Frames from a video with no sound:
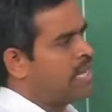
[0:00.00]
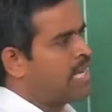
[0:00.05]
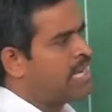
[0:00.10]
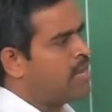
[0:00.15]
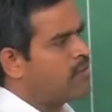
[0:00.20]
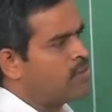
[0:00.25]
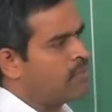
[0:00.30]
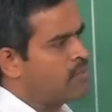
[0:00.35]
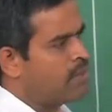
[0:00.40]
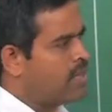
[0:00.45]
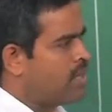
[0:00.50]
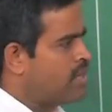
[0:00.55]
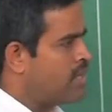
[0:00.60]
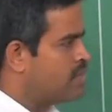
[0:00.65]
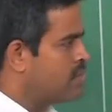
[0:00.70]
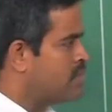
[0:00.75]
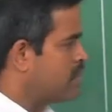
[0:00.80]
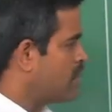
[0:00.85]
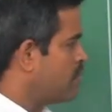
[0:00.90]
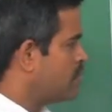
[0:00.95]
idea of a
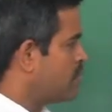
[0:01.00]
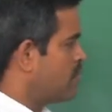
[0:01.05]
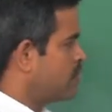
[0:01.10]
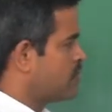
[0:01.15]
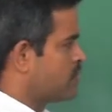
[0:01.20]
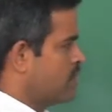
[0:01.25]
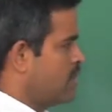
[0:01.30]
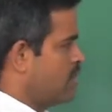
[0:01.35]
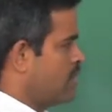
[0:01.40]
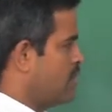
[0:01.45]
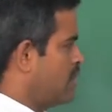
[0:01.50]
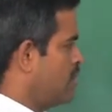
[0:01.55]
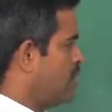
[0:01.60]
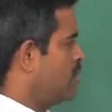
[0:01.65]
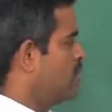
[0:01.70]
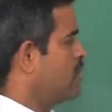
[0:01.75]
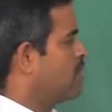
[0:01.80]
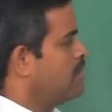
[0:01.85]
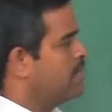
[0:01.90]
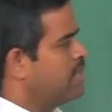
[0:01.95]
BLS in terms of uh,
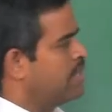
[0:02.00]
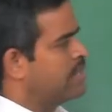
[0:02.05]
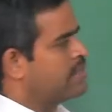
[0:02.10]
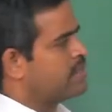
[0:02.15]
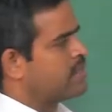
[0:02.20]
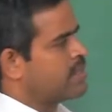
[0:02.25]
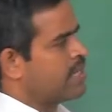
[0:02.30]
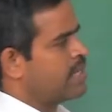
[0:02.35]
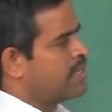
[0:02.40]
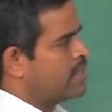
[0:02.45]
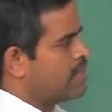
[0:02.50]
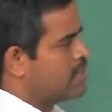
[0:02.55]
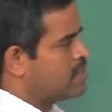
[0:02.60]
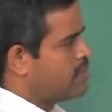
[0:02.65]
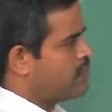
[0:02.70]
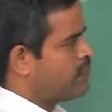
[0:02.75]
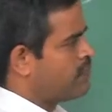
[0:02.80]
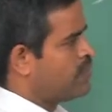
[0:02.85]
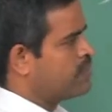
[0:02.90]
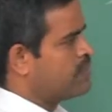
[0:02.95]
interconnecting
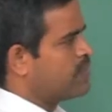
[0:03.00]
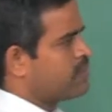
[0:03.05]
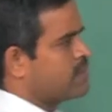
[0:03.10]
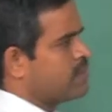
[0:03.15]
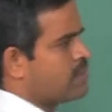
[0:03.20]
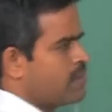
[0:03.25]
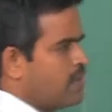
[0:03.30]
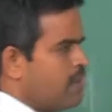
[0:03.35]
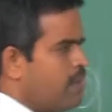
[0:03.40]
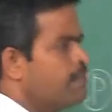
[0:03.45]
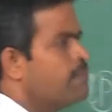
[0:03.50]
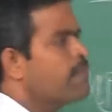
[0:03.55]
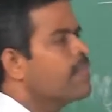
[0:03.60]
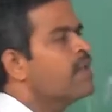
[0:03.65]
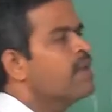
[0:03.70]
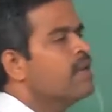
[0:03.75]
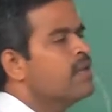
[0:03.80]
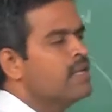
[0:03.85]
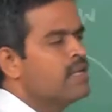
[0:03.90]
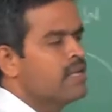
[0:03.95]
stiffness etc
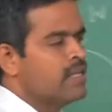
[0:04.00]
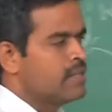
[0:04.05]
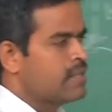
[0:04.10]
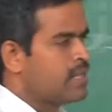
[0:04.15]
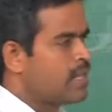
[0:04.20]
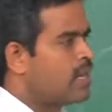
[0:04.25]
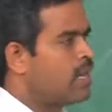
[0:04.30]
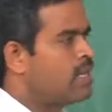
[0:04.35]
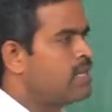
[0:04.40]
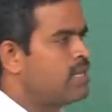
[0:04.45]
there are